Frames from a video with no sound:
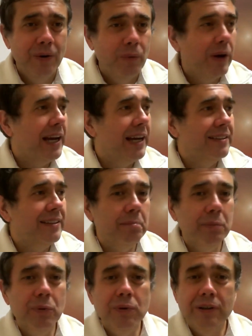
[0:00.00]
We had a
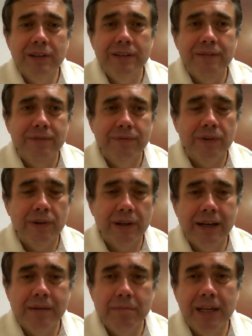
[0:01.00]
book
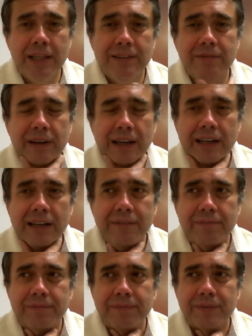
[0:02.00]
for
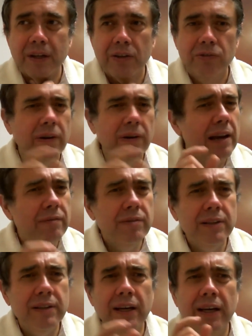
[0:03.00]
Amritivela. So
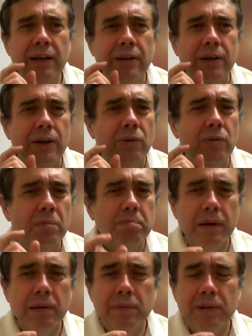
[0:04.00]
every day we
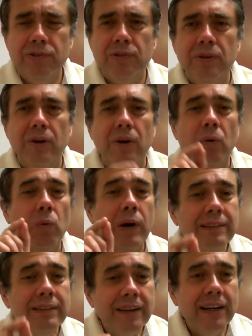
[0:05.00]
published
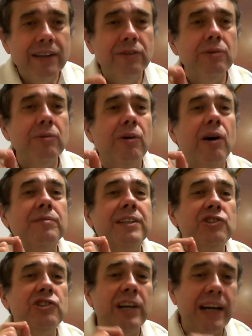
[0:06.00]
one title of
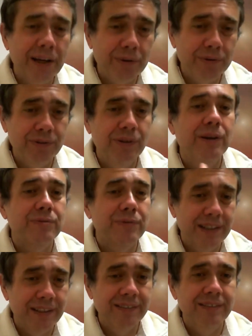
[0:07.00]
the child of
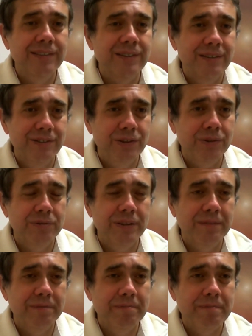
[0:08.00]
us,
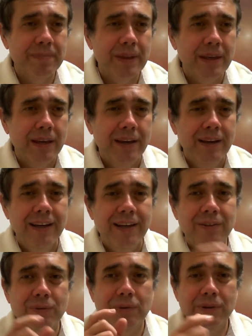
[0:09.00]
children, and